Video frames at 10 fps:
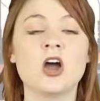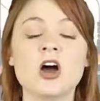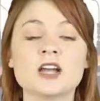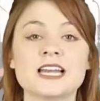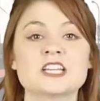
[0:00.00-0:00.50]

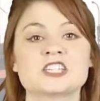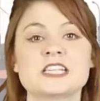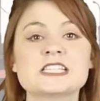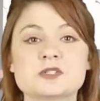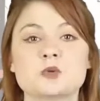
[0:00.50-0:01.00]
Car
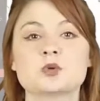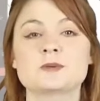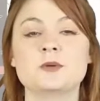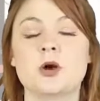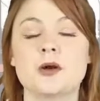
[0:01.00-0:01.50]
collection is thought
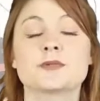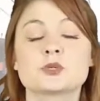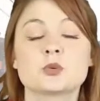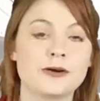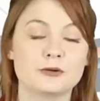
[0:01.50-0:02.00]
to be
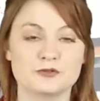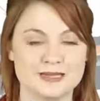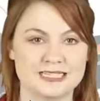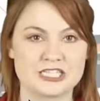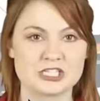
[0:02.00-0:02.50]
worth
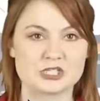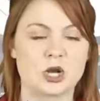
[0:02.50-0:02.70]
$12 million.